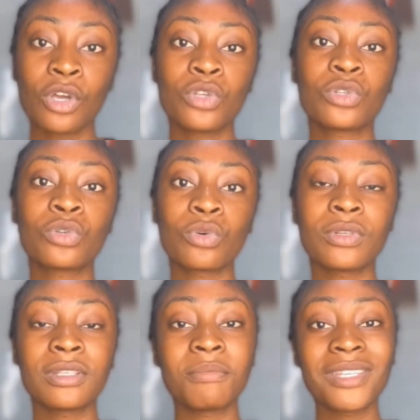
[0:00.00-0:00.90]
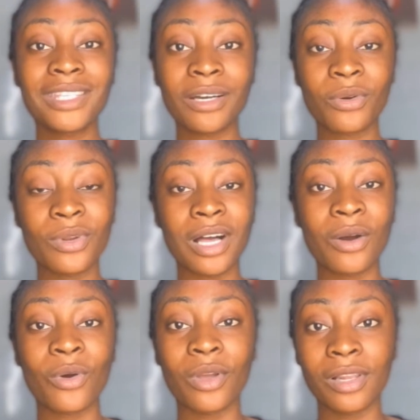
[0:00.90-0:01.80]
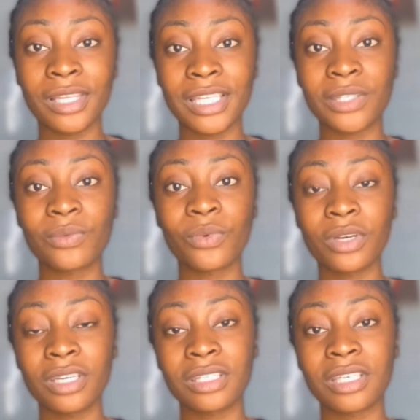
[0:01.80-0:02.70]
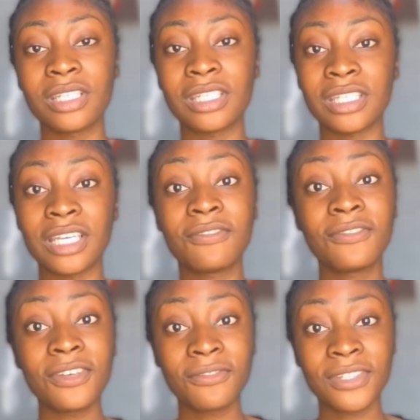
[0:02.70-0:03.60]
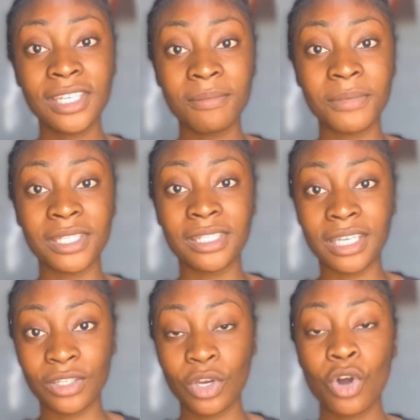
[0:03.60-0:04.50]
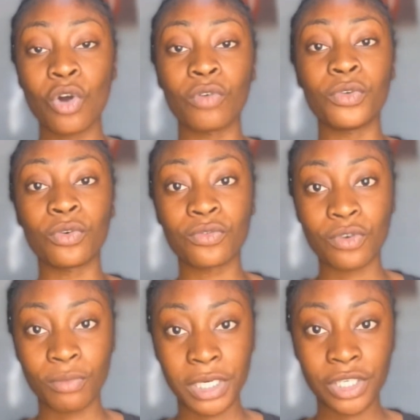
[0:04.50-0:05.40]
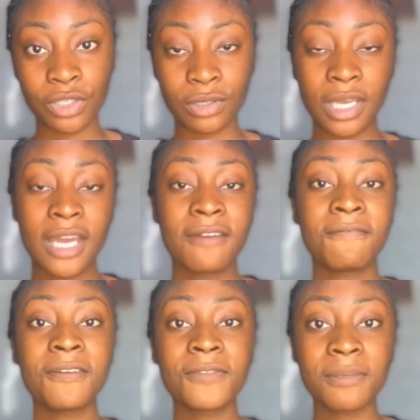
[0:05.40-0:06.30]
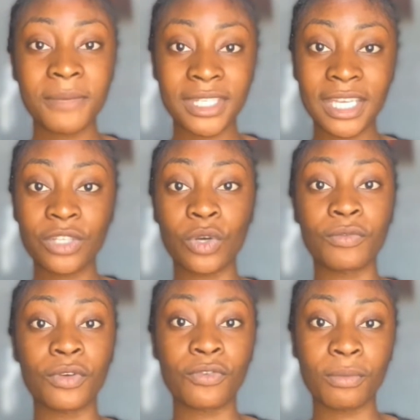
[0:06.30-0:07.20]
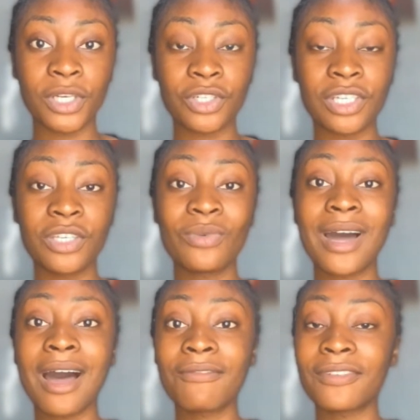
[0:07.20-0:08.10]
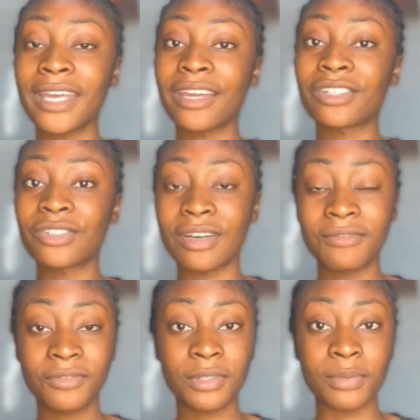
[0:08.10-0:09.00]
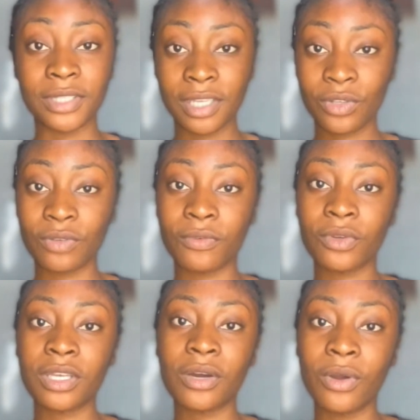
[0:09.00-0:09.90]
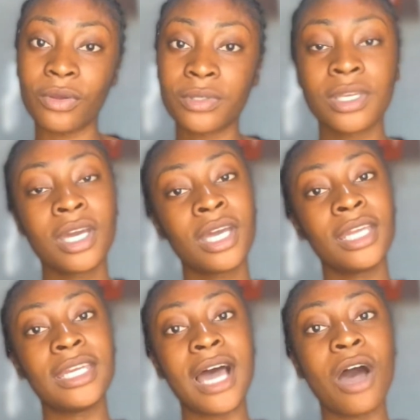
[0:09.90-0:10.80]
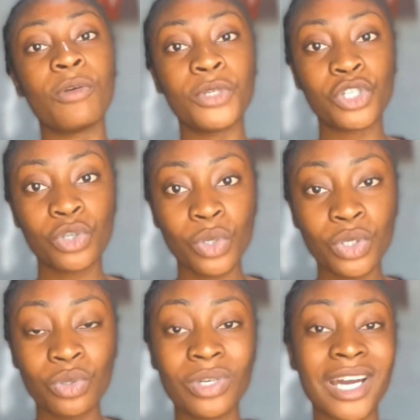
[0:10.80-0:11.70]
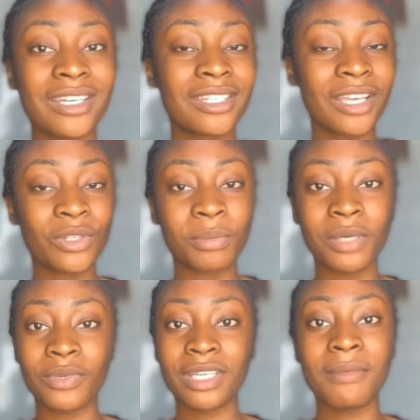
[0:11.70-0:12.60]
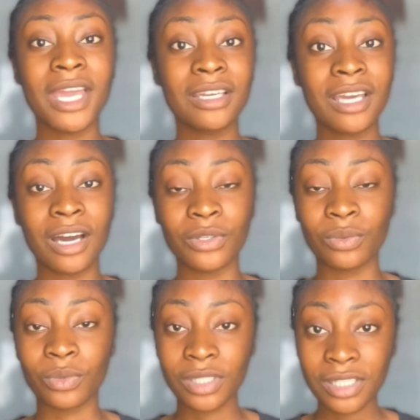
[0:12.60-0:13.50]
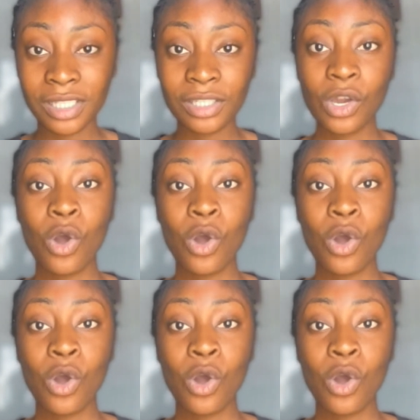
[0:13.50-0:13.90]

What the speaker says: So the bitter kola oil is what is going to take 50% of your formulation. 50% of your formulation. Then you have extra 50% of other oils that I'll be showing you. You can decide to play with them anyhow you want it.